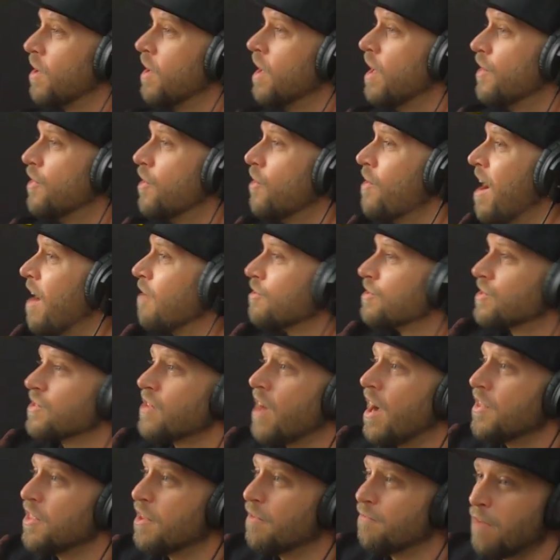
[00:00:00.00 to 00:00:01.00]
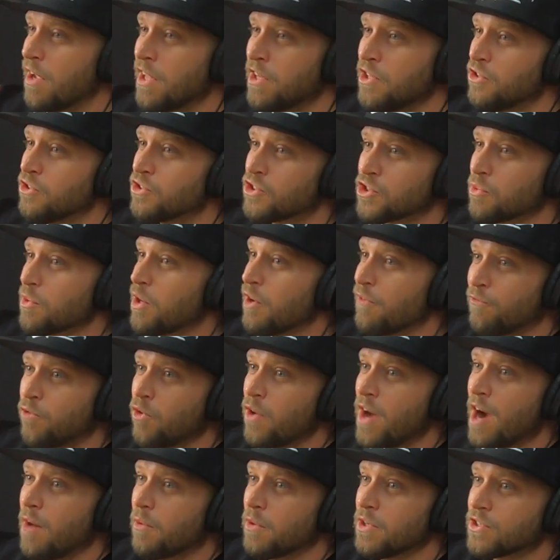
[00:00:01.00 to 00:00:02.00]
but They're outside the venues 3 or
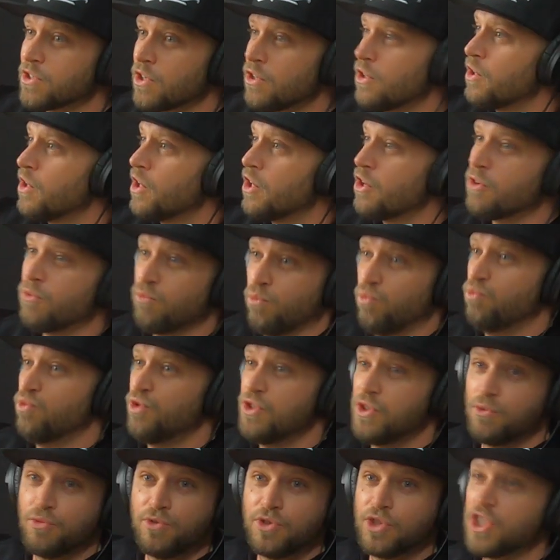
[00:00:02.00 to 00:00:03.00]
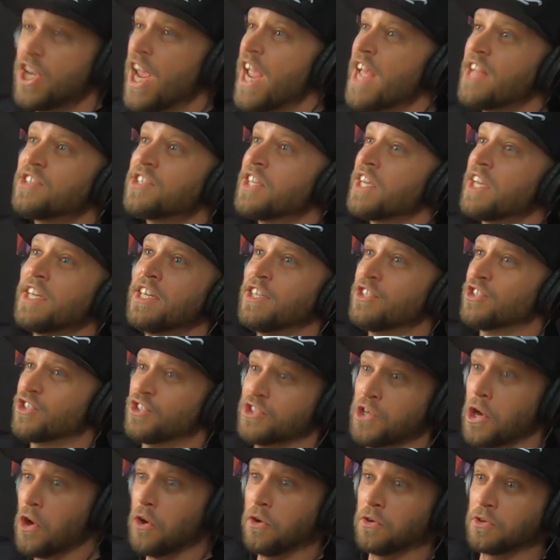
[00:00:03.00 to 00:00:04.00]
4 hours earlier chanting his
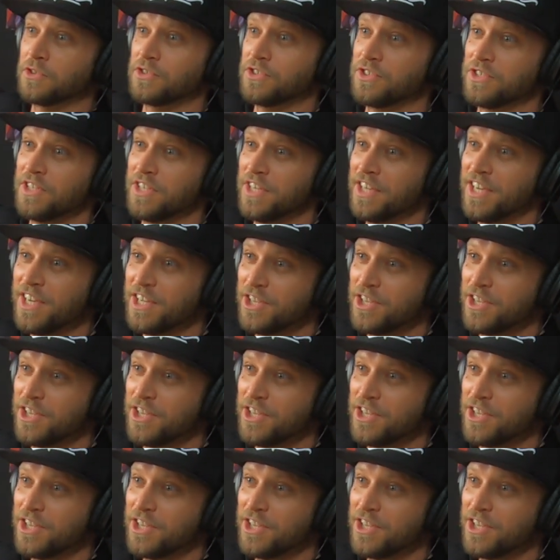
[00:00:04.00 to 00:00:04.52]
songs.